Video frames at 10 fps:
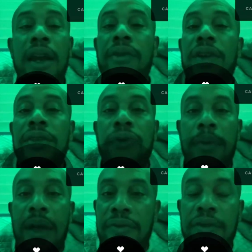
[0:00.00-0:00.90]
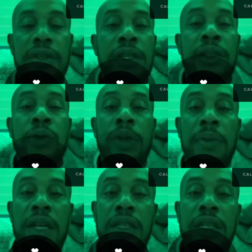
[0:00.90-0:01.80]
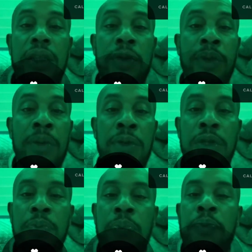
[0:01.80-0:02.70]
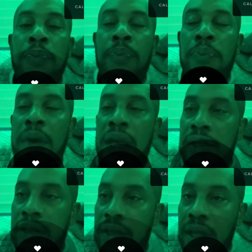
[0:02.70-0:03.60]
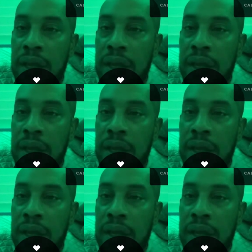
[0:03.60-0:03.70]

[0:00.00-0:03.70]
I rest for about 15 to 20 minutes, and it's one of the most best